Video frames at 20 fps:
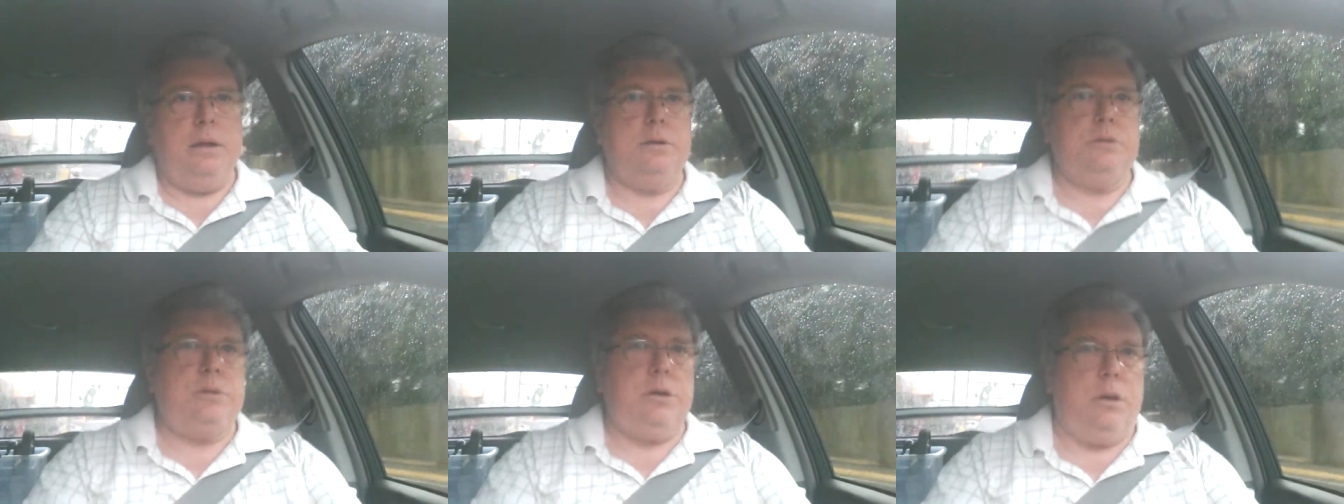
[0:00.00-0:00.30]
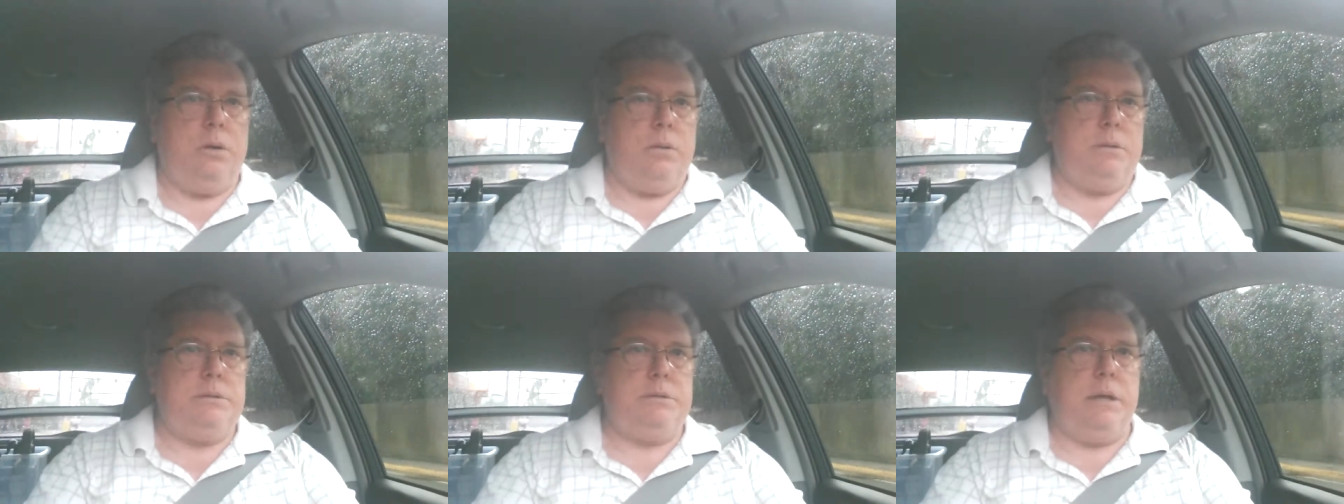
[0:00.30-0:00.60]

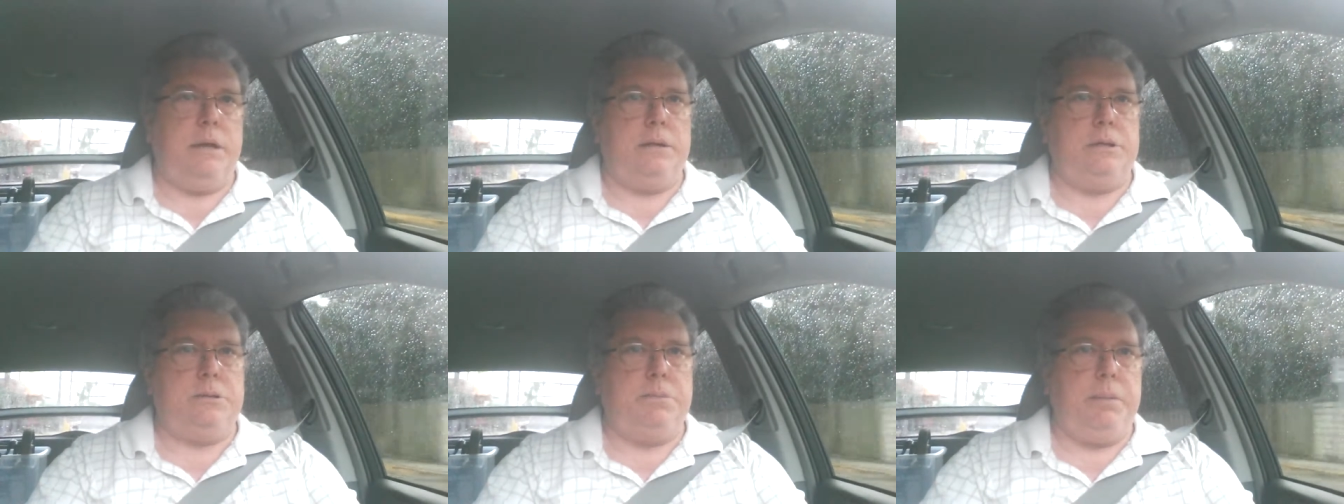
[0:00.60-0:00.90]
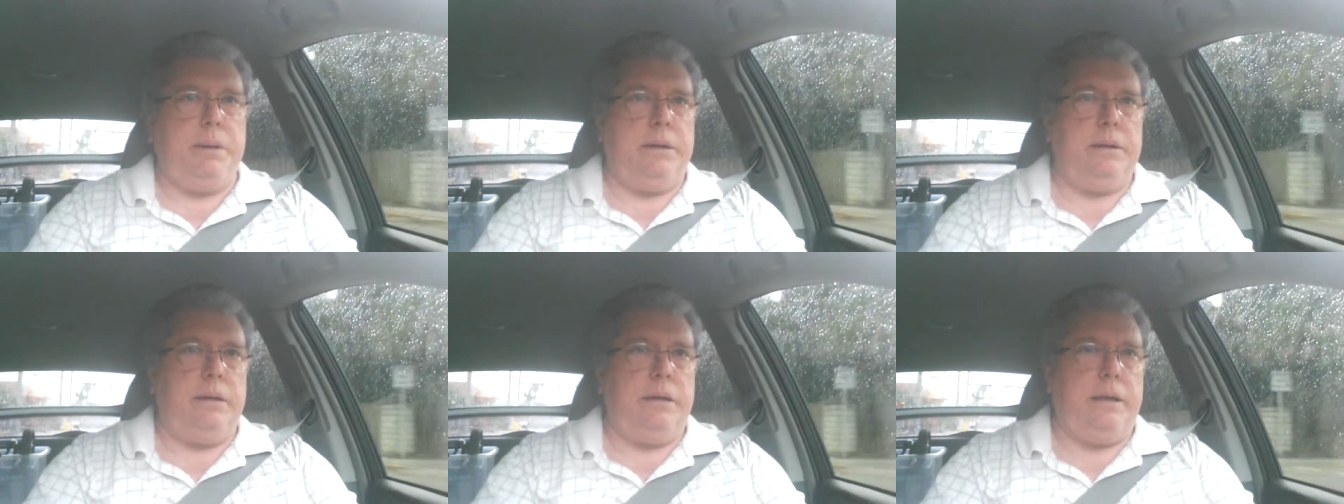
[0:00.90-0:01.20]
So instead of
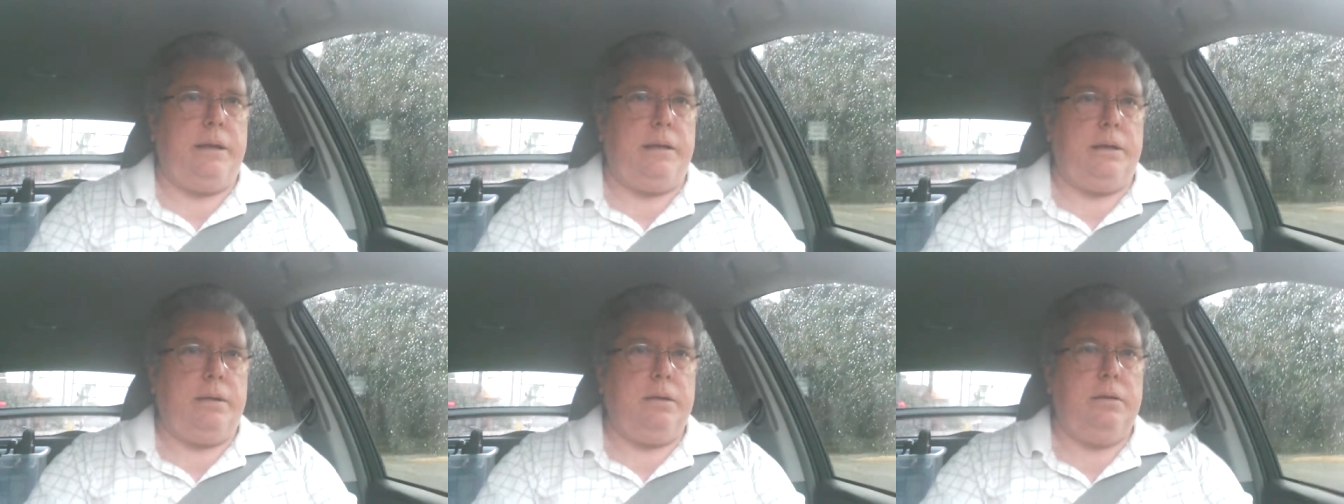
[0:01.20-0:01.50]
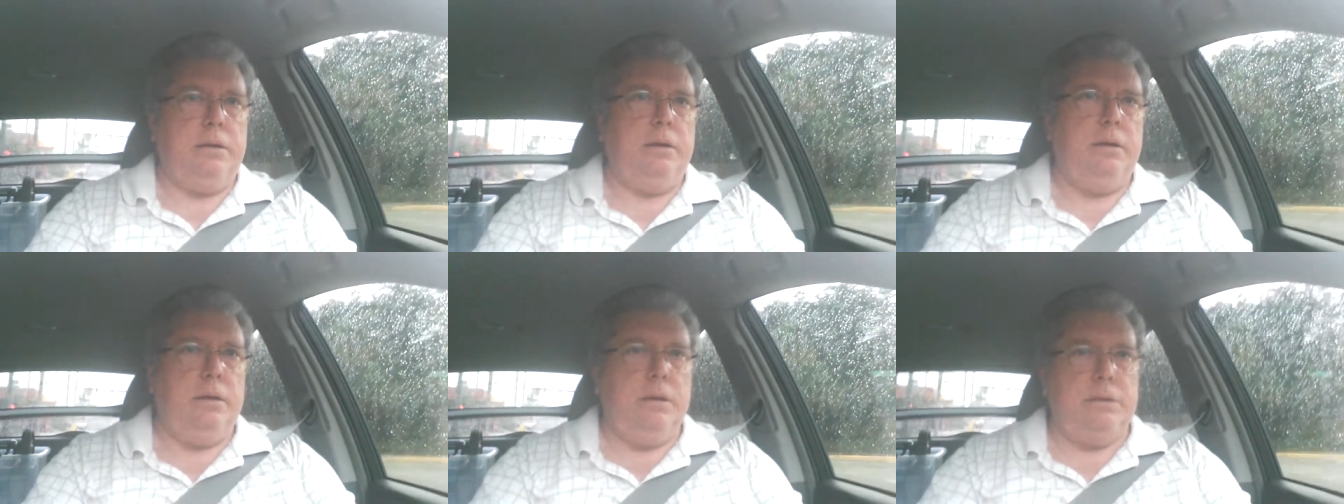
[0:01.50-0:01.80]
spending,
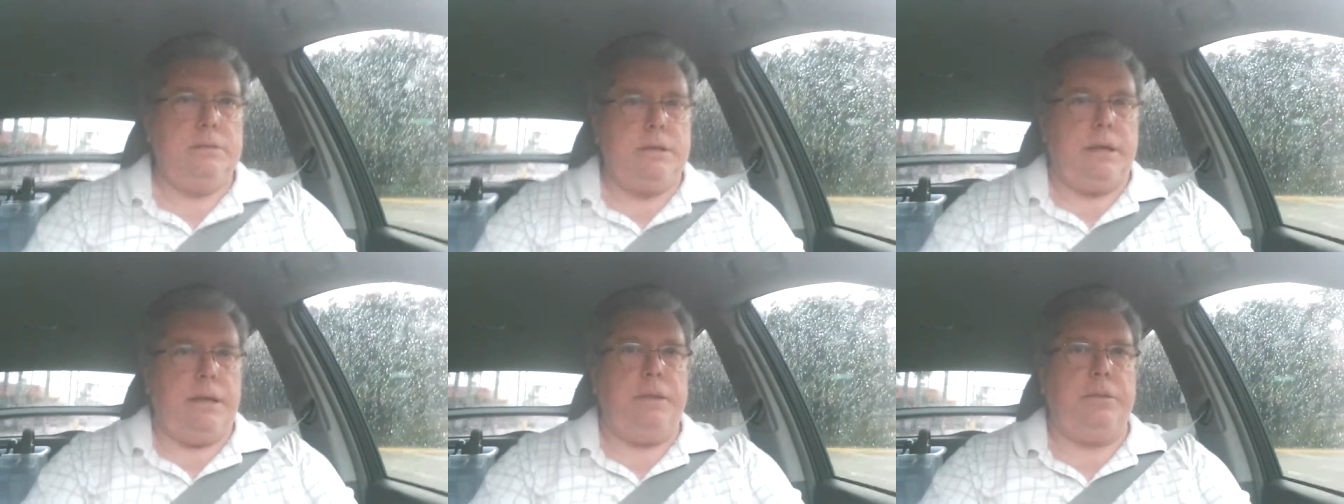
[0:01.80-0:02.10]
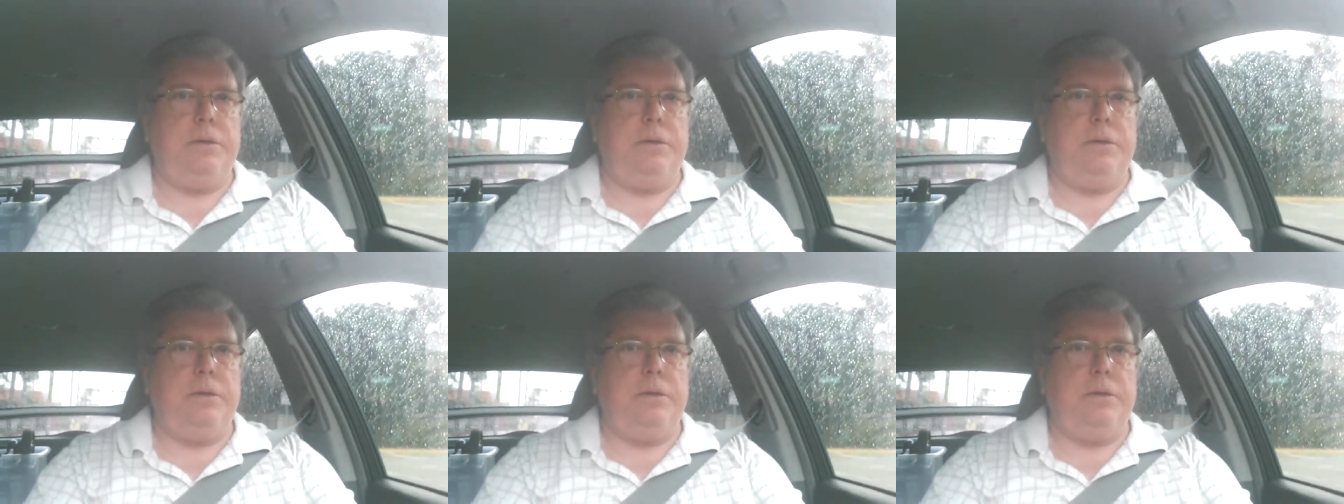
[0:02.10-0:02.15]
say,